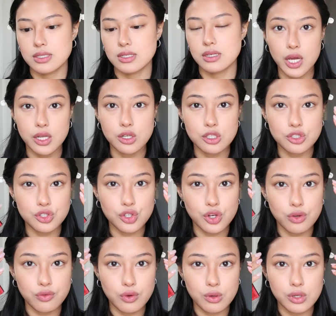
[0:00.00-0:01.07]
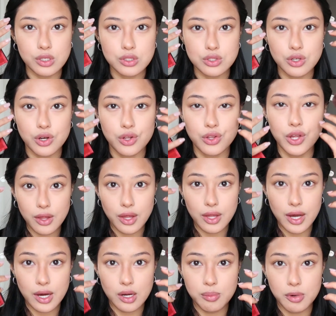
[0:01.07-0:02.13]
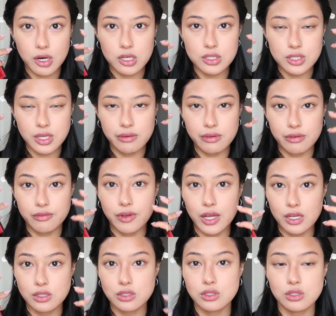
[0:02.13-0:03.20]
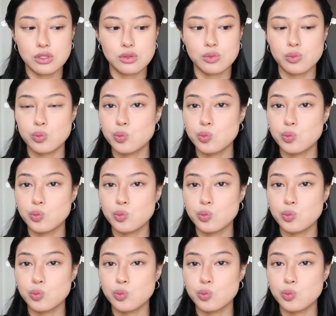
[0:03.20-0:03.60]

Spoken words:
Again, you're just gonna focus on the outer parts of the face.